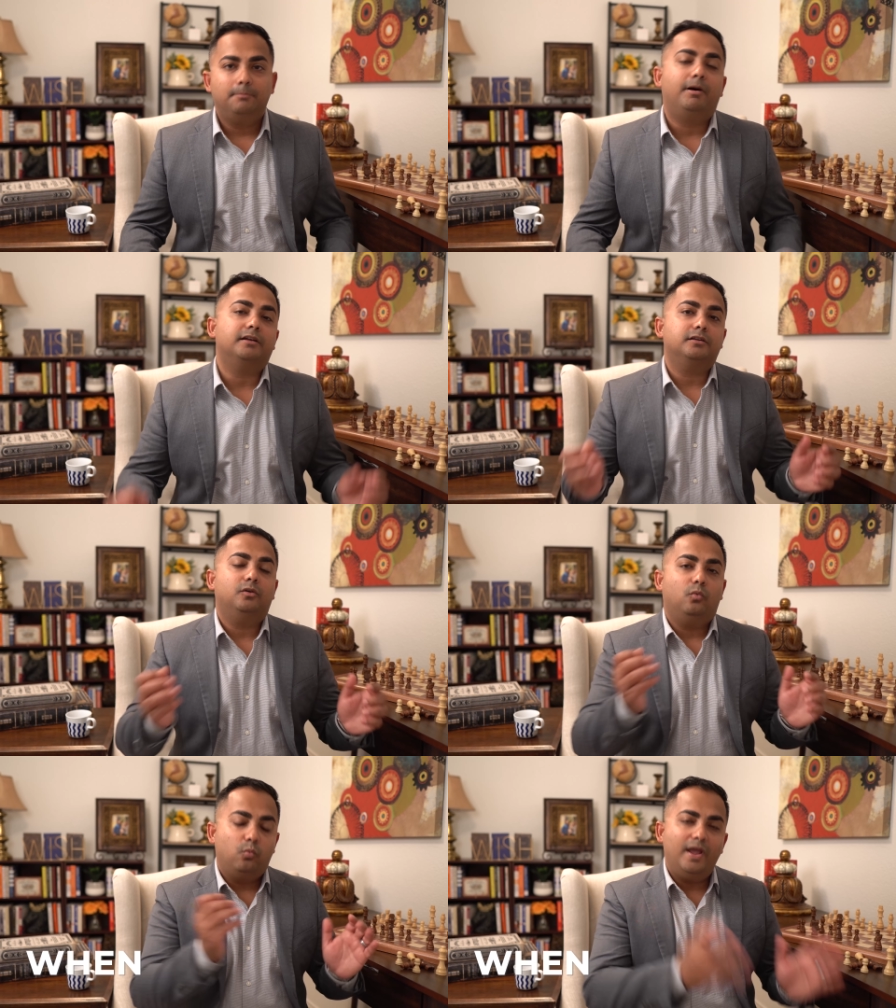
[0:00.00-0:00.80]
But
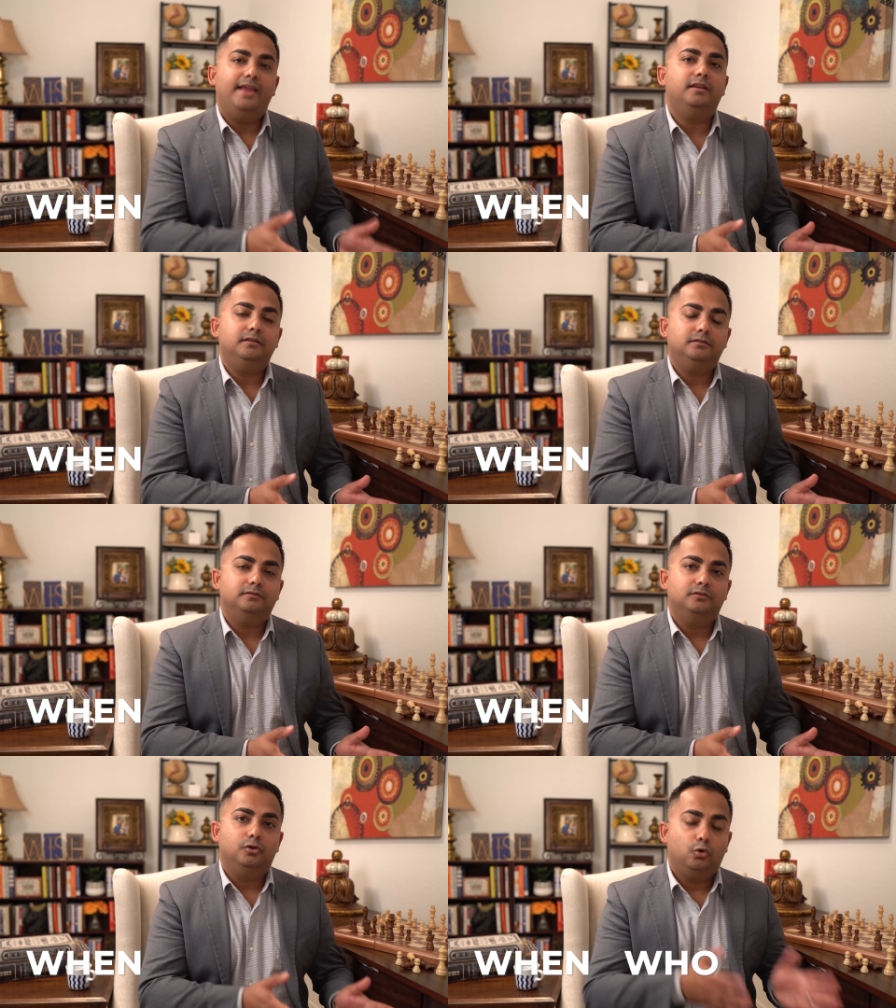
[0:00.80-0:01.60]
when,
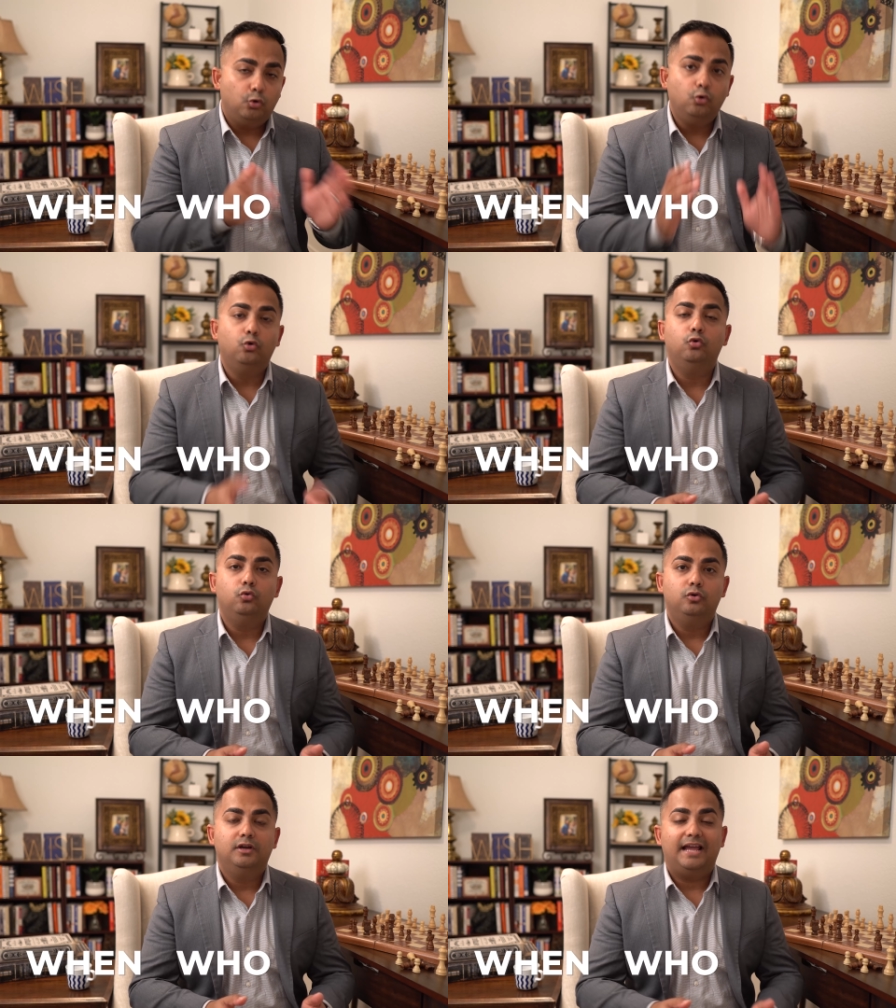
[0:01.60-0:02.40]
who,